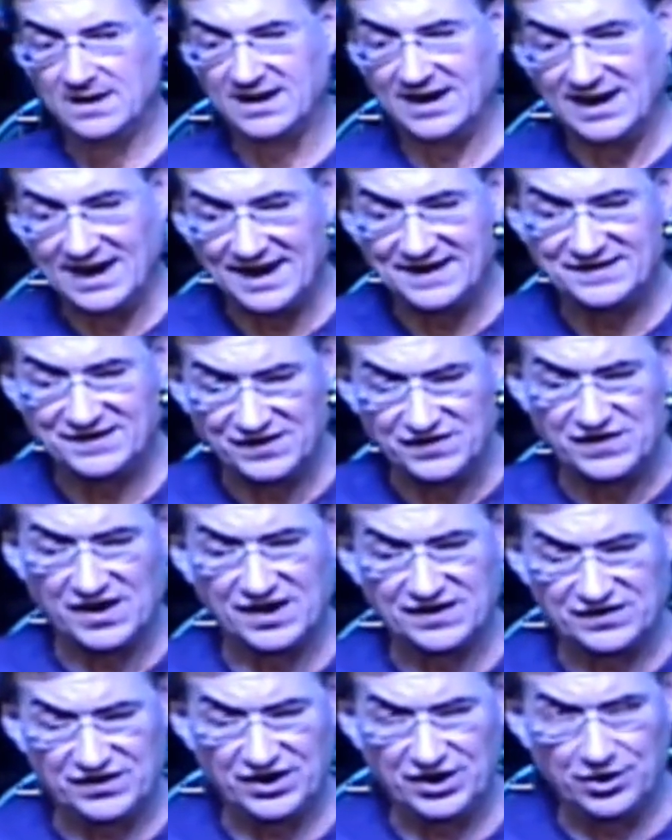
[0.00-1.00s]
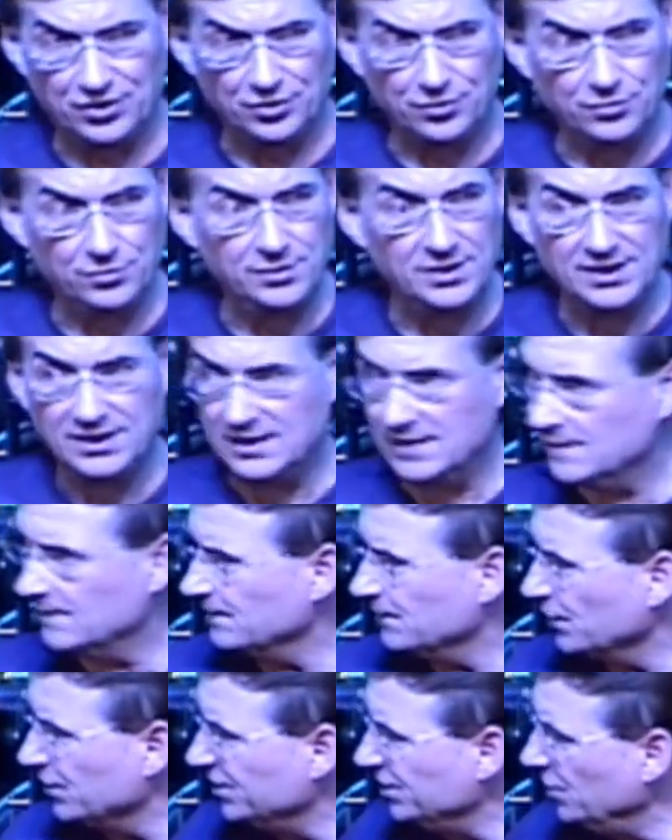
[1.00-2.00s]
Can I suggest to you,
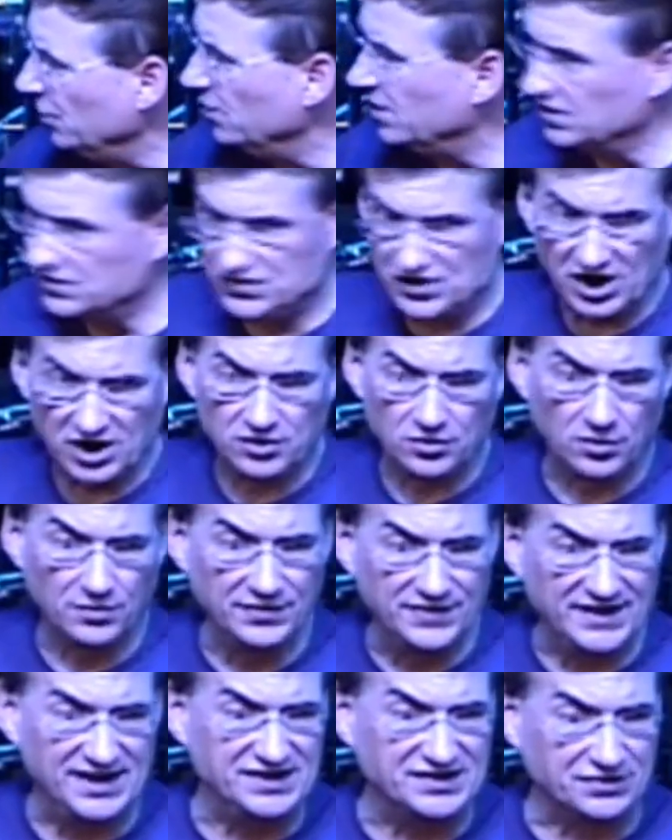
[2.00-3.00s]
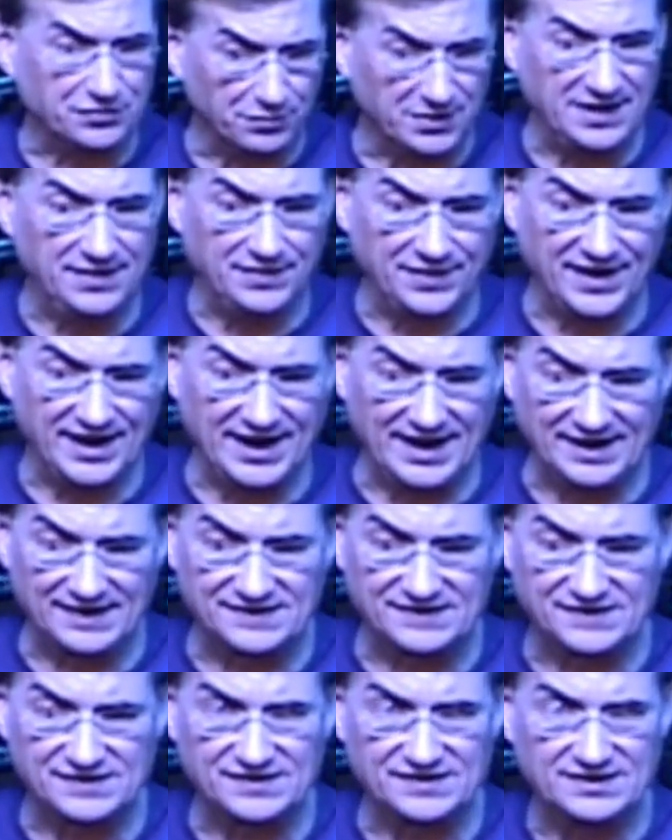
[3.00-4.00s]
for you to juggle these three
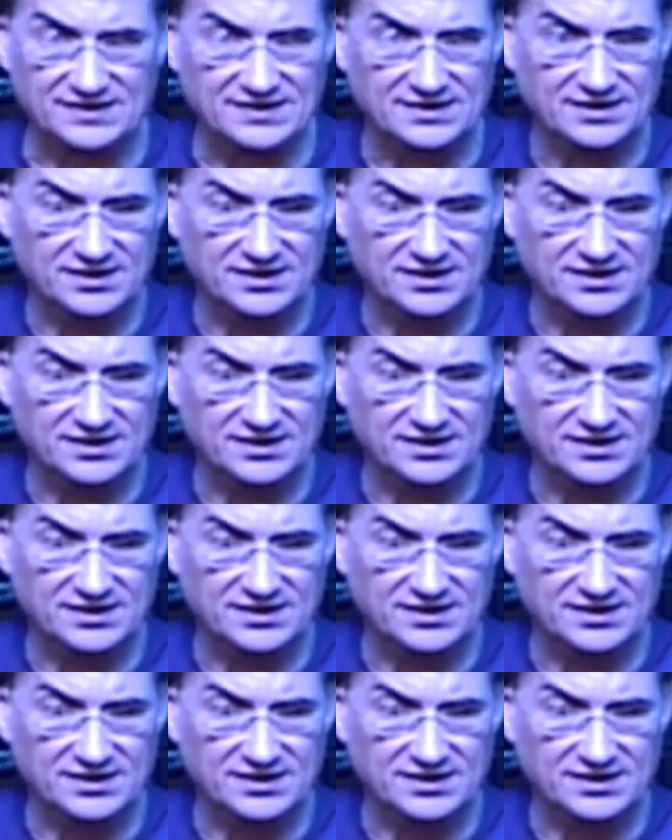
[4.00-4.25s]
things,